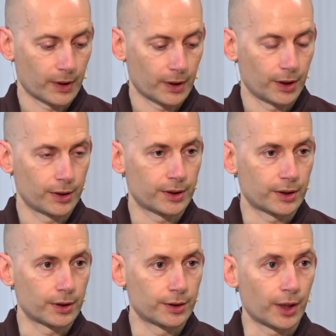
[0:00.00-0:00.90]

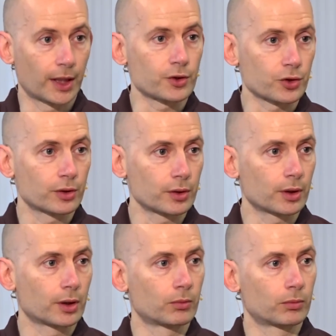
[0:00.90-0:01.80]

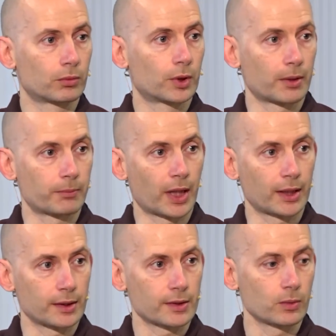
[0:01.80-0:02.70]
intention in what I'm
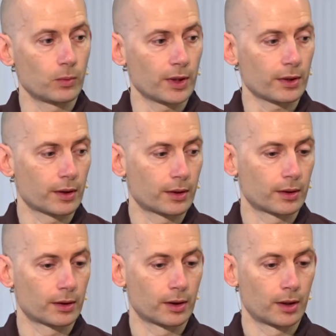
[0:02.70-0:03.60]
practicing with,
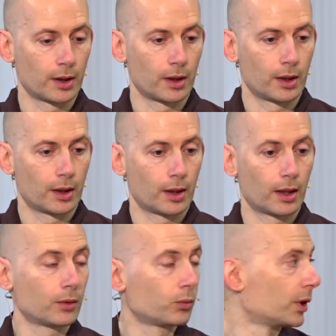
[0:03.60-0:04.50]

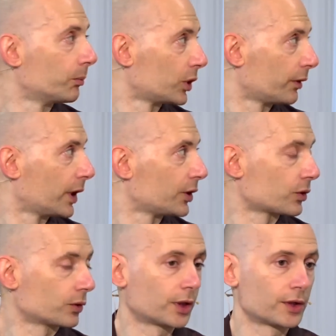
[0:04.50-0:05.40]
and with a
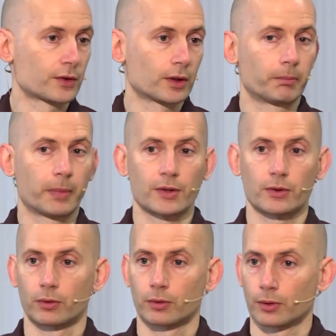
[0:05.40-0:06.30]
motivation that is not based
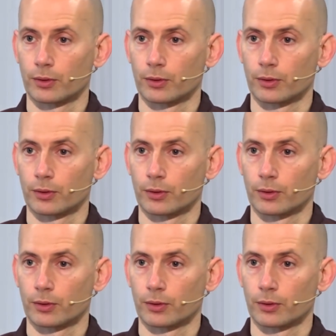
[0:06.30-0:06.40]
on